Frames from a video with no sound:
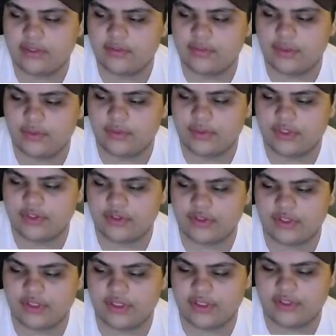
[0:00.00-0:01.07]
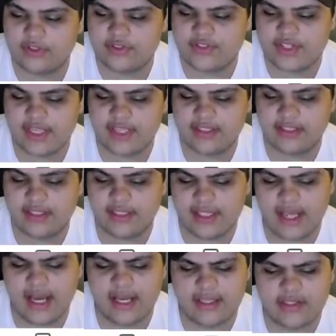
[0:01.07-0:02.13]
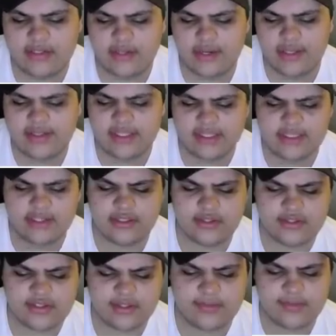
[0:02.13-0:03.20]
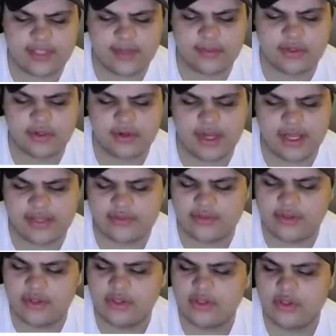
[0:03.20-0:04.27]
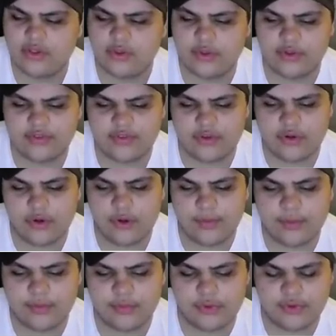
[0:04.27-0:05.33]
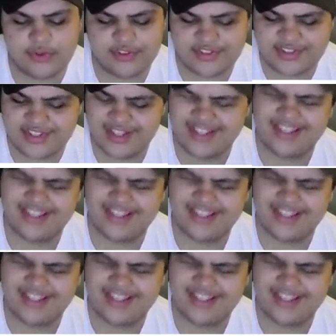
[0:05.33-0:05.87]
But when you're uh, saying that, yeah, you know, I think that there are some Democrats who are for open borders,